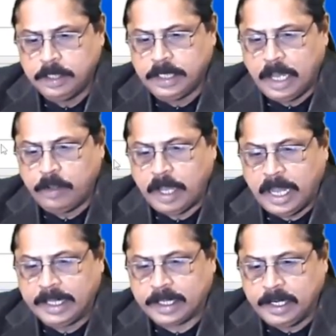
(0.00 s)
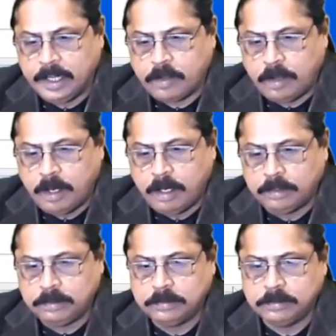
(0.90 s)
Now I click on
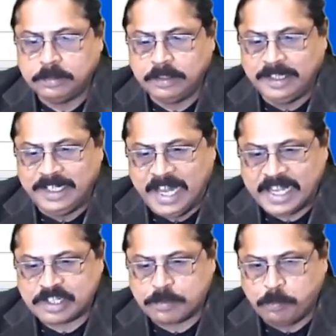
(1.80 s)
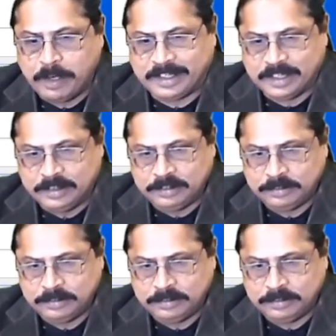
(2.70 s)
next button.